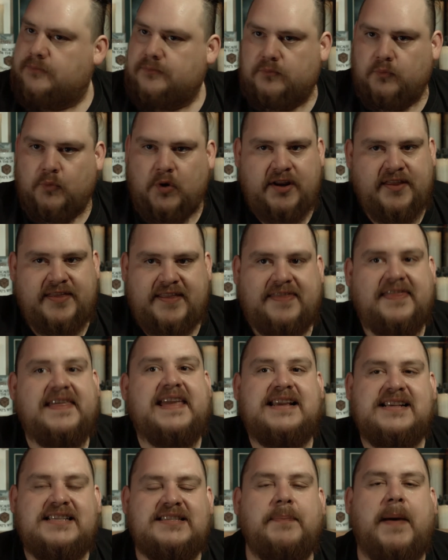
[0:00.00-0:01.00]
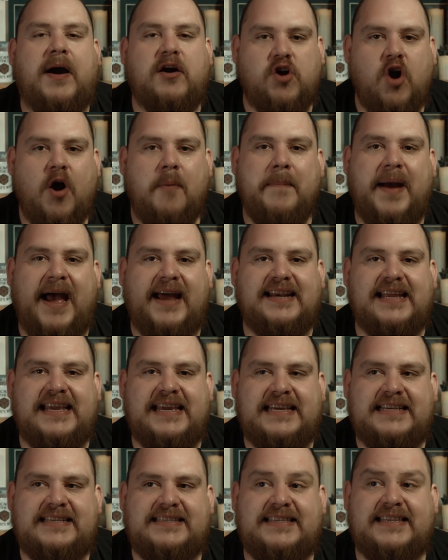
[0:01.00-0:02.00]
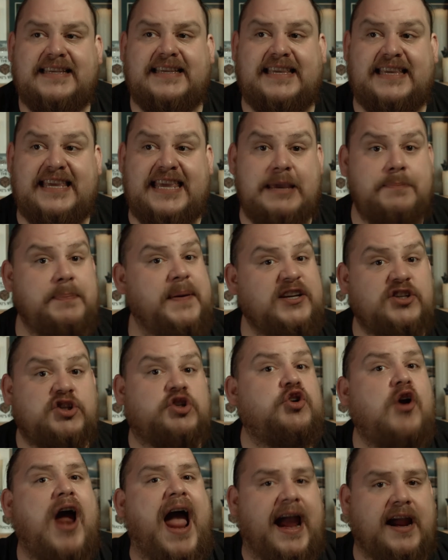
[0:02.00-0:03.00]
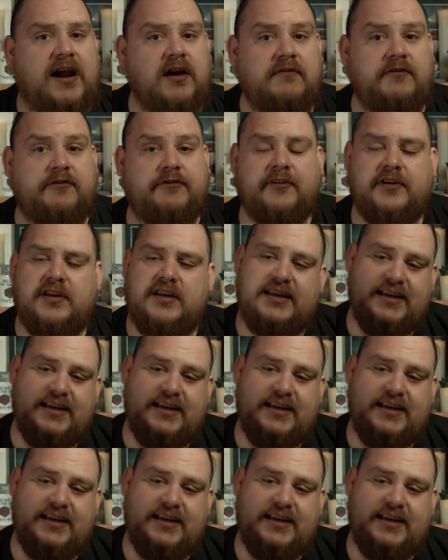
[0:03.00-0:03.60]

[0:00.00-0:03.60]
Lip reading: one of the things about combat is keeping track of